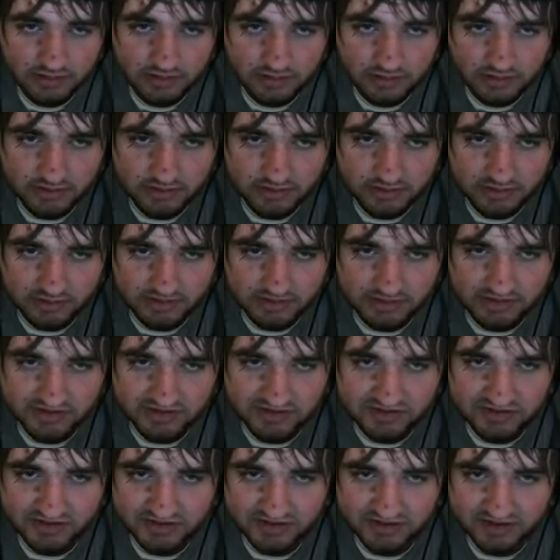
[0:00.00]
Can at
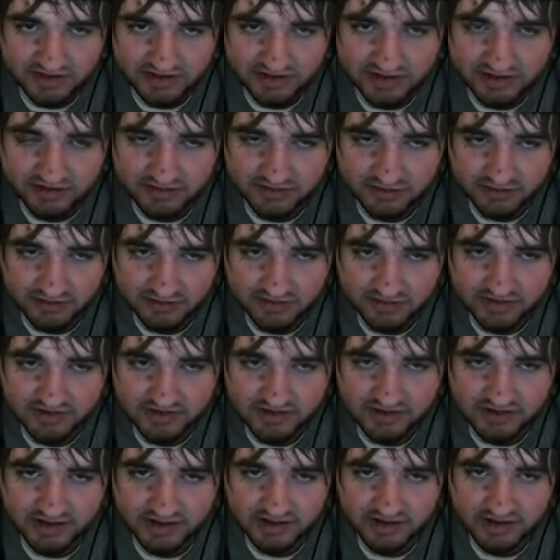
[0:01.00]
least just get another
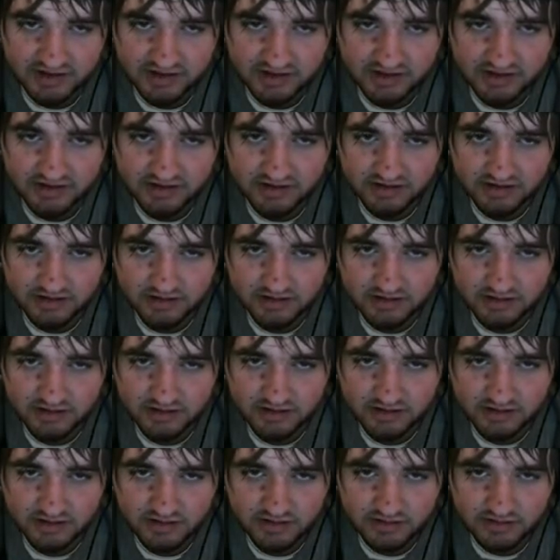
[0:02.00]
stick
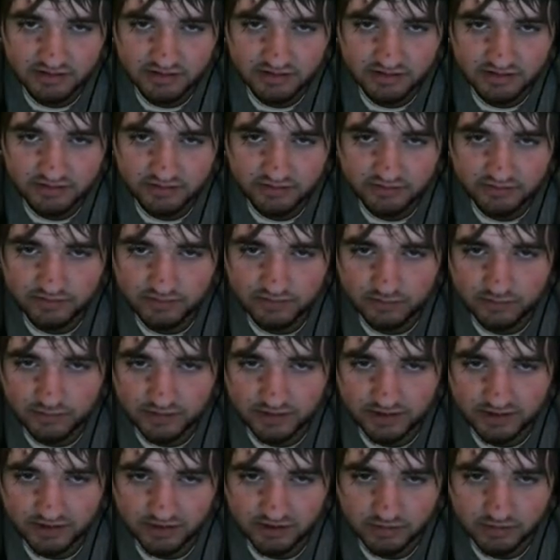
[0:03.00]
for when
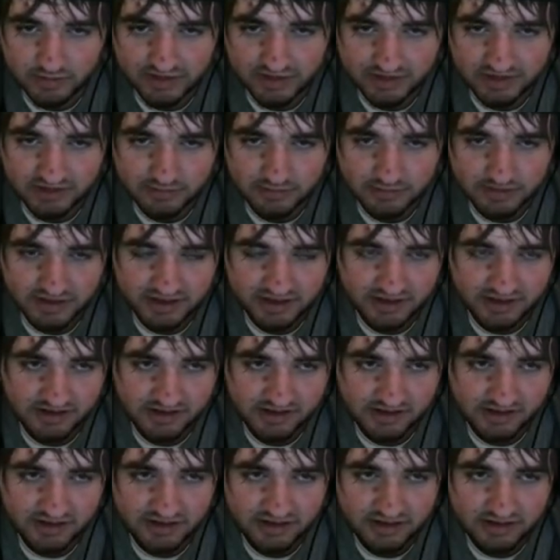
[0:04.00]
I go back to being a
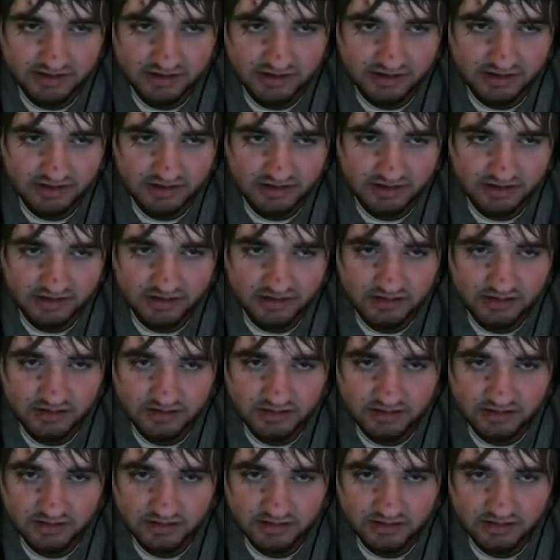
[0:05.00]
kid.
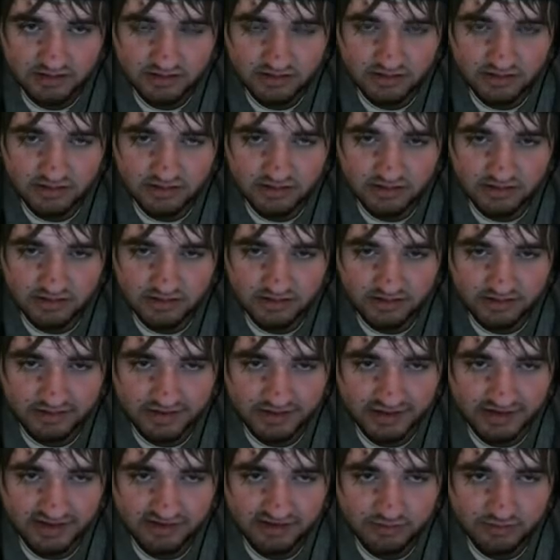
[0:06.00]

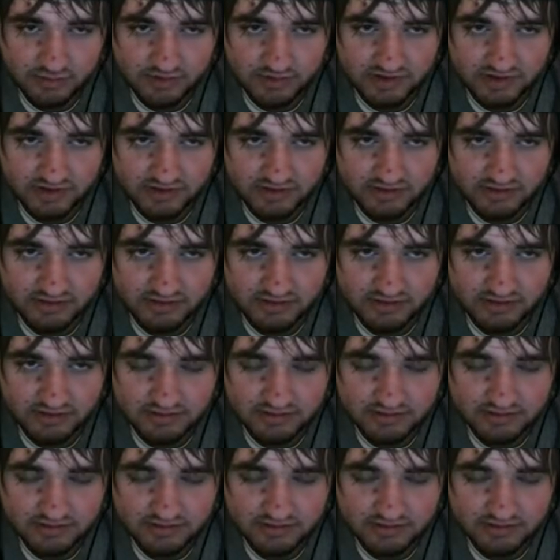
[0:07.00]
That's where the other...